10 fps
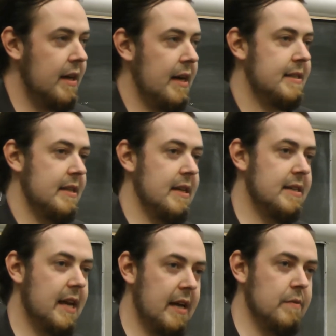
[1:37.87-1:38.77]
Tenir
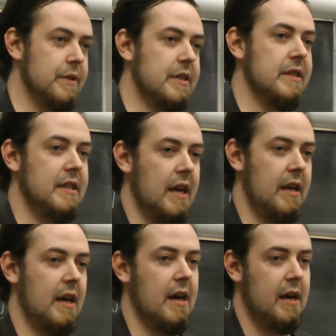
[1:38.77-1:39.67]
Tête, which is
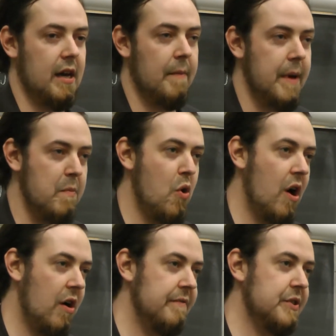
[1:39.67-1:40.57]
a
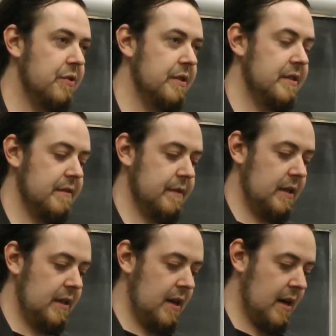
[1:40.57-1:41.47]
memoir of sorts of
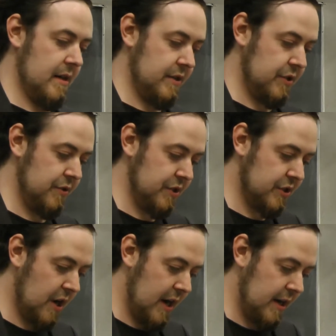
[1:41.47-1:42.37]
the student
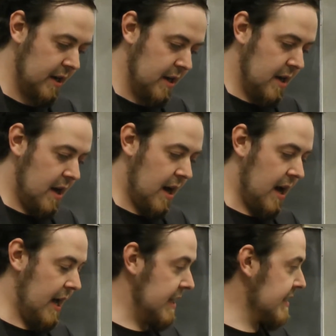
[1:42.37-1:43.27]
strike,
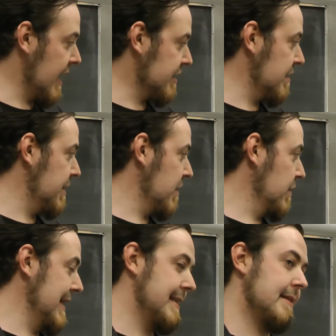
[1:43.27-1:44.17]
and it's actually being
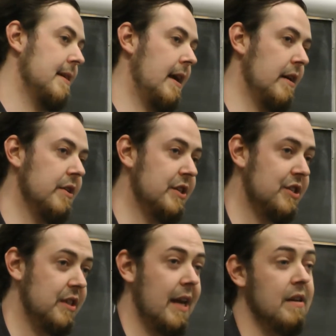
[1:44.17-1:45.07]
released in
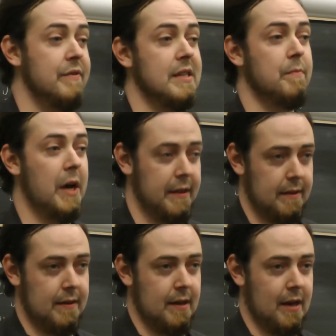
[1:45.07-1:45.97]
English at the end of this month.